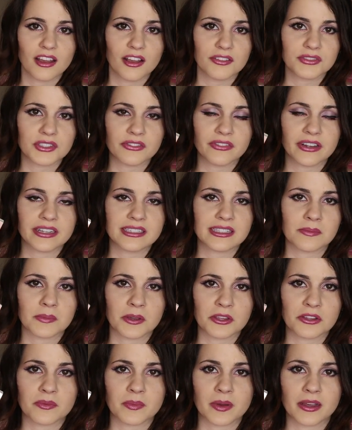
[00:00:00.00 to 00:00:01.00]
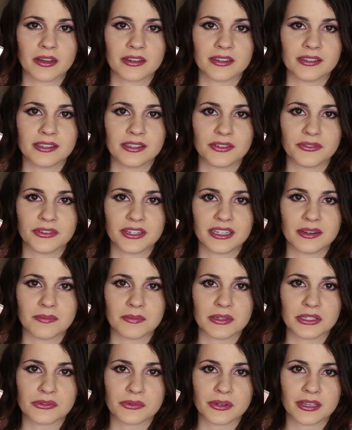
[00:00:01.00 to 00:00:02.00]
I'll have to find some other mangas to read
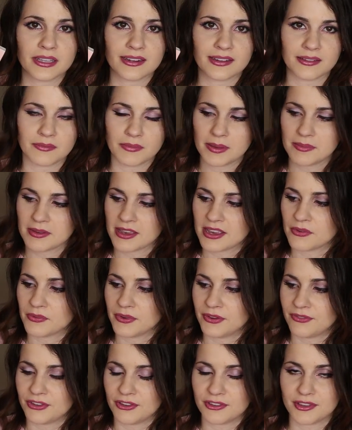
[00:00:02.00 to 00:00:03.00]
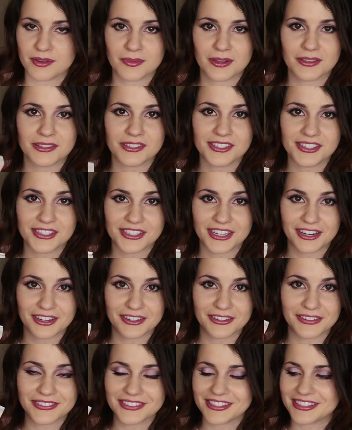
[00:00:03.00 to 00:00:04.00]
in between, and maybe I can review them on this
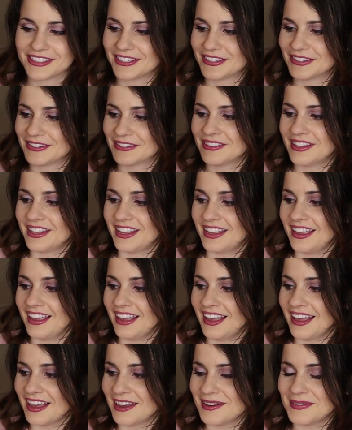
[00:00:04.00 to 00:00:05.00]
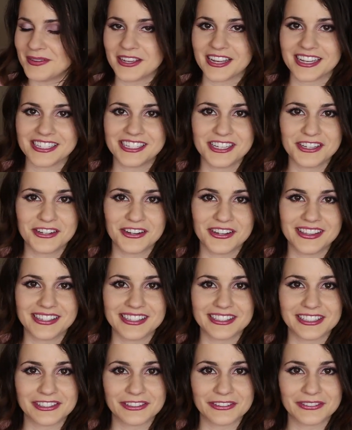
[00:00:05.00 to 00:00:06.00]
channel. So I hope you guys enjoyed
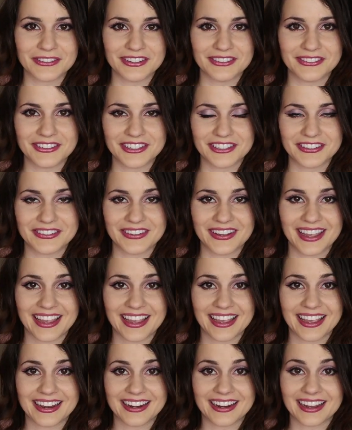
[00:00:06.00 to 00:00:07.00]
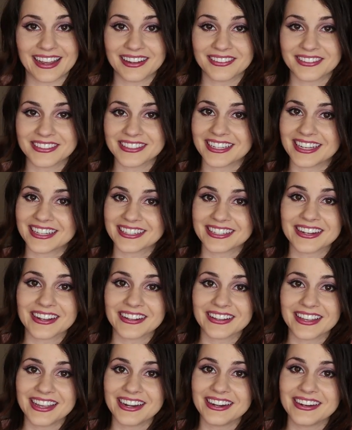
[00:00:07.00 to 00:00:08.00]
this little review, and I will talk to
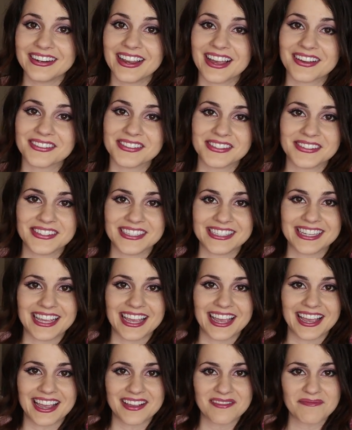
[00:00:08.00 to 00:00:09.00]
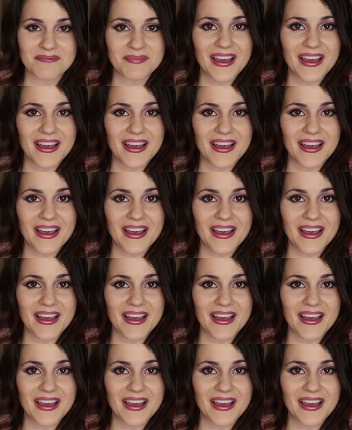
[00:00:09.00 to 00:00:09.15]
y'all later. Have a sweet day.